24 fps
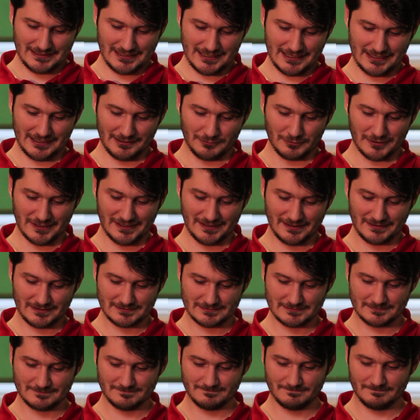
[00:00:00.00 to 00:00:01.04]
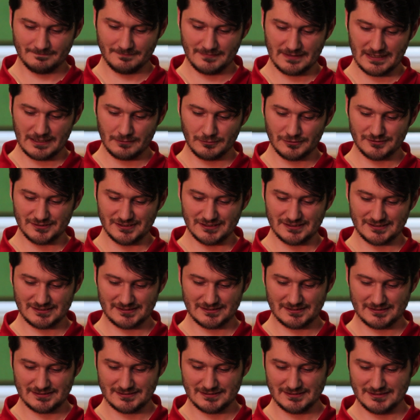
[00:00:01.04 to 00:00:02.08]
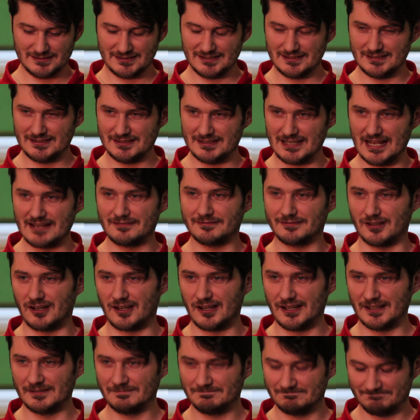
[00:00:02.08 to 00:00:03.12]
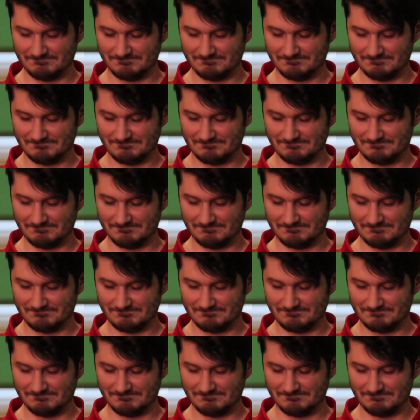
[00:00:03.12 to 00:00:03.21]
Anyway, there was this deaf guy,